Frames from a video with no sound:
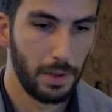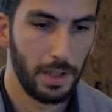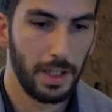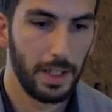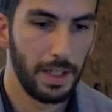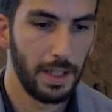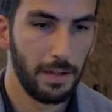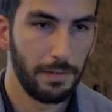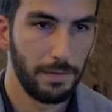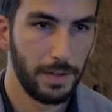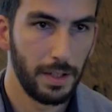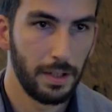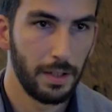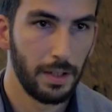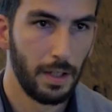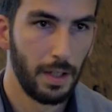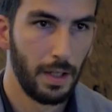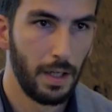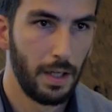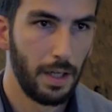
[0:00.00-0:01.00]
AAV,
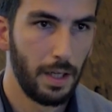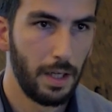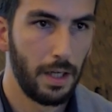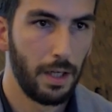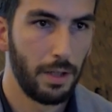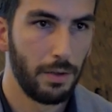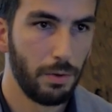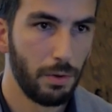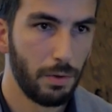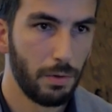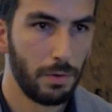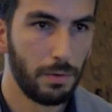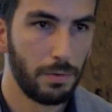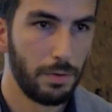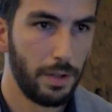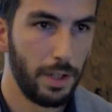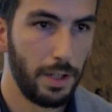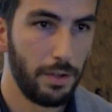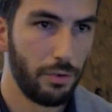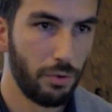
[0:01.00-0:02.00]
you
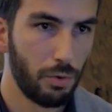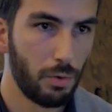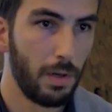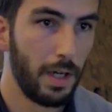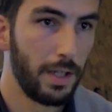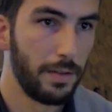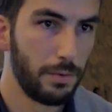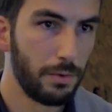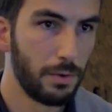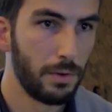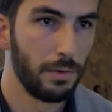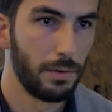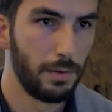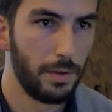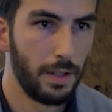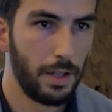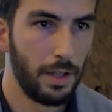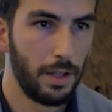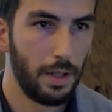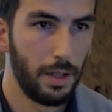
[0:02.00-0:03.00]
could reach quite good
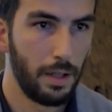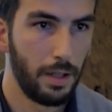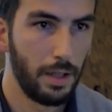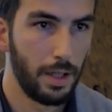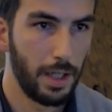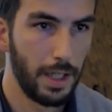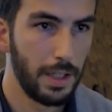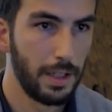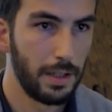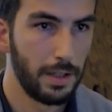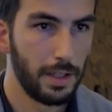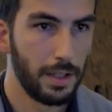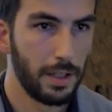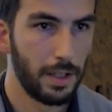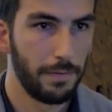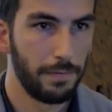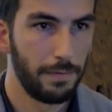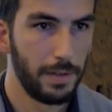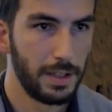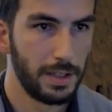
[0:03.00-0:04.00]
editing
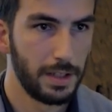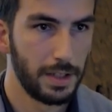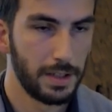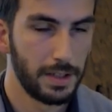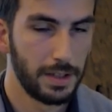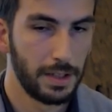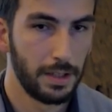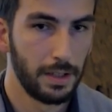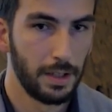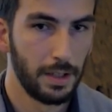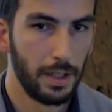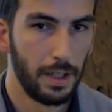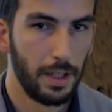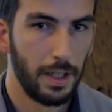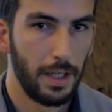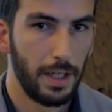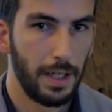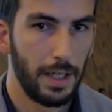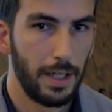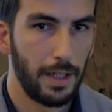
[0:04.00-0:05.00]
efficiency,
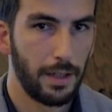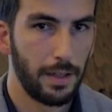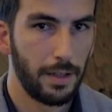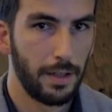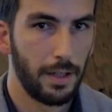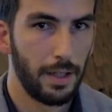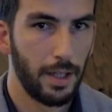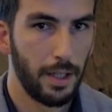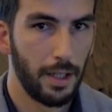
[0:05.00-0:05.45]
and